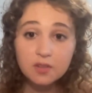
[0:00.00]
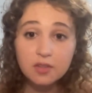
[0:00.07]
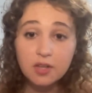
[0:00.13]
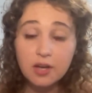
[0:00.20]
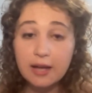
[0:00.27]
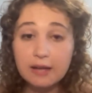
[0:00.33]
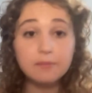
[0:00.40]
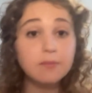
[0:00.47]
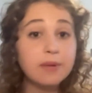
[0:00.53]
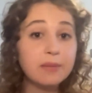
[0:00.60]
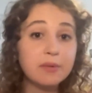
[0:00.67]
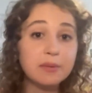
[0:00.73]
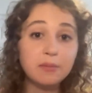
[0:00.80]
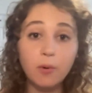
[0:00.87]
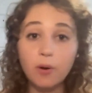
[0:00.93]
that
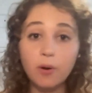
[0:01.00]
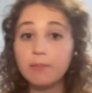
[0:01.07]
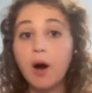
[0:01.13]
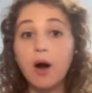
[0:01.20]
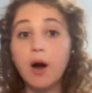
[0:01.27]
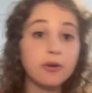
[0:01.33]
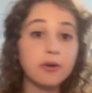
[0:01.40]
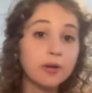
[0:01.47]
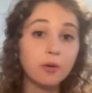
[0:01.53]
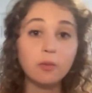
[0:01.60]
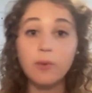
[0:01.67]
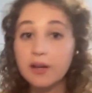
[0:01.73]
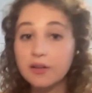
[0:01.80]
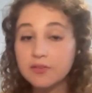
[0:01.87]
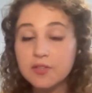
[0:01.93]
maybe more moderate
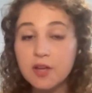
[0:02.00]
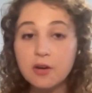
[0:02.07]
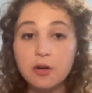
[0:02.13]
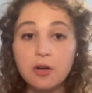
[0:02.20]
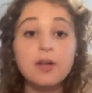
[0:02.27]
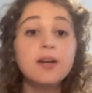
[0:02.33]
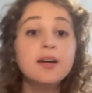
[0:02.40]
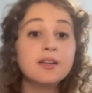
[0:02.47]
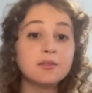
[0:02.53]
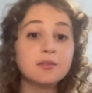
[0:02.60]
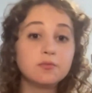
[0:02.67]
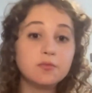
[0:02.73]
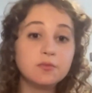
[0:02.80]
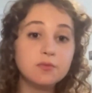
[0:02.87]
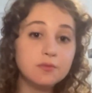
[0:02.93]
or right of center
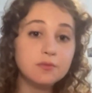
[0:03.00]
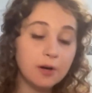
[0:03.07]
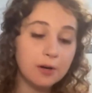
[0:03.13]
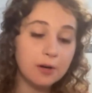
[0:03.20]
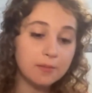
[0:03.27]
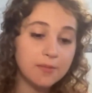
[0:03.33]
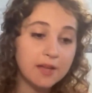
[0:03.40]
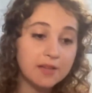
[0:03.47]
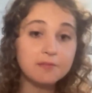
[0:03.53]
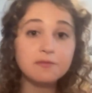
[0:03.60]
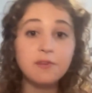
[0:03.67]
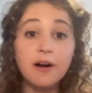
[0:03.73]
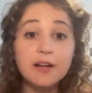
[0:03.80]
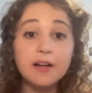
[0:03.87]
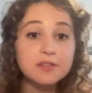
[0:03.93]
that
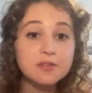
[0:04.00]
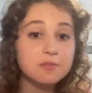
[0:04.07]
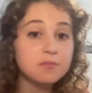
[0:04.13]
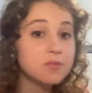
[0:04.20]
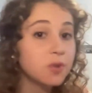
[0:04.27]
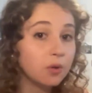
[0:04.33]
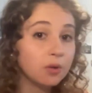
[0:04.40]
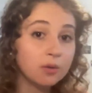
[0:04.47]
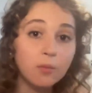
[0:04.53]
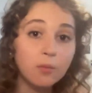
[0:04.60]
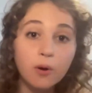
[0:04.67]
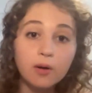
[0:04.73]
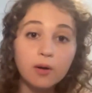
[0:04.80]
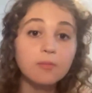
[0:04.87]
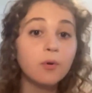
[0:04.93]
finds solar
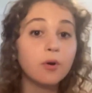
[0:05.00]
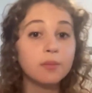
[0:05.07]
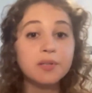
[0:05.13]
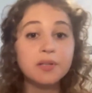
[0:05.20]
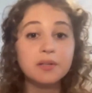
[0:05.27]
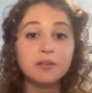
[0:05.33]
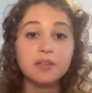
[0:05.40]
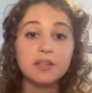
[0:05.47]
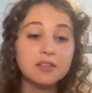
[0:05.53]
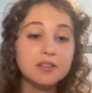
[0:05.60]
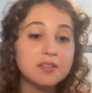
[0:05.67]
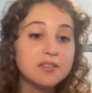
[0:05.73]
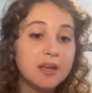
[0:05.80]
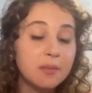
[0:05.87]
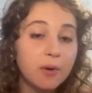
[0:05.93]
more appealing in
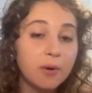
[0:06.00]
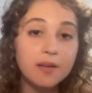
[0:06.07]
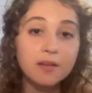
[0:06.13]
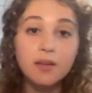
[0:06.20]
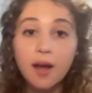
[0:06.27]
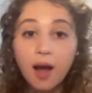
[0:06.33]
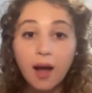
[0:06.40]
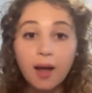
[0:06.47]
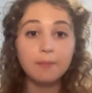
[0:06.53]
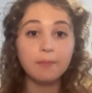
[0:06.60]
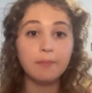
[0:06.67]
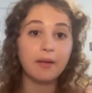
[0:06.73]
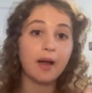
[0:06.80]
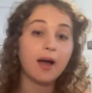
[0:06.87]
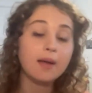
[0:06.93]
the same way that I
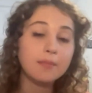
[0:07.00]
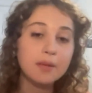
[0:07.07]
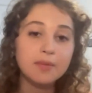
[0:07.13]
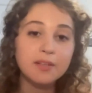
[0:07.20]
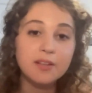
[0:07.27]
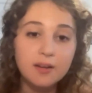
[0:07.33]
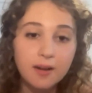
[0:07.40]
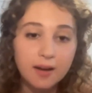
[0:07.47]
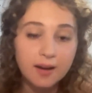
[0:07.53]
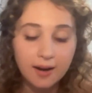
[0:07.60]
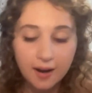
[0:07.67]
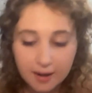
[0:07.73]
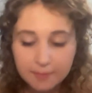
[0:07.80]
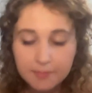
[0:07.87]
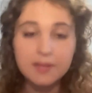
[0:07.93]

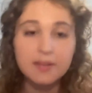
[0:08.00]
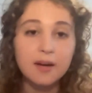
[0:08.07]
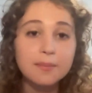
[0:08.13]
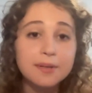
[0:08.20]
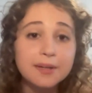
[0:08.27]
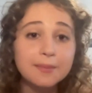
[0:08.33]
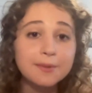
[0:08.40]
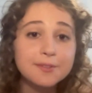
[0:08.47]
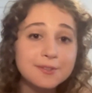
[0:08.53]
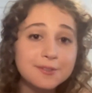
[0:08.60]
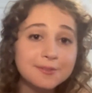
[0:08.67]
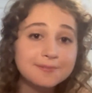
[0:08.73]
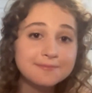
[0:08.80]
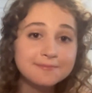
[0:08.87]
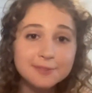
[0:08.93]
may not be able
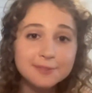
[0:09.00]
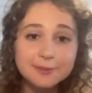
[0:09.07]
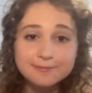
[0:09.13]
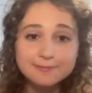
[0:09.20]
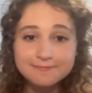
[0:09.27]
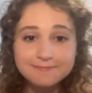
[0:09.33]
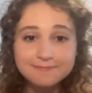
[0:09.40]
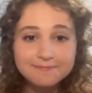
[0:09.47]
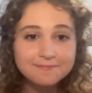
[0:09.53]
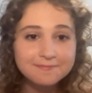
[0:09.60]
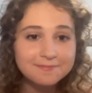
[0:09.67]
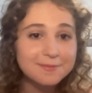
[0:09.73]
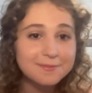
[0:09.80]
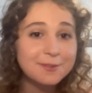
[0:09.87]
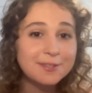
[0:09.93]
to.
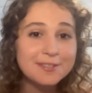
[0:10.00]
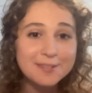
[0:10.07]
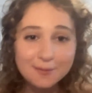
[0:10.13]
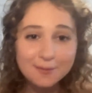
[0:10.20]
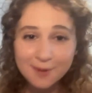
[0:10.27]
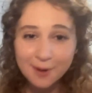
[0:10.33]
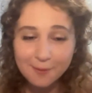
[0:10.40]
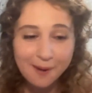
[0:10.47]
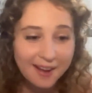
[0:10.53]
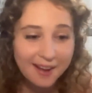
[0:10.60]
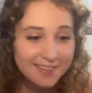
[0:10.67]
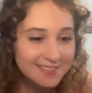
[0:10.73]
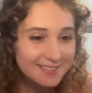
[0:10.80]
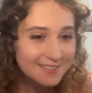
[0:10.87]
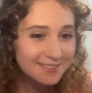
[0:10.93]
Chris, I'll
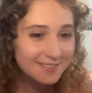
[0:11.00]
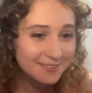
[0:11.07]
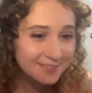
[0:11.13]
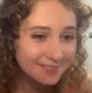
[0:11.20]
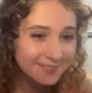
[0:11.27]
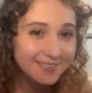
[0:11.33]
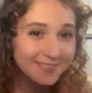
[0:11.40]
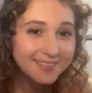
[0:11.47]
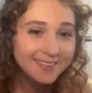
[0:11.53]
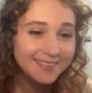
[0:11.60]
pass it to you.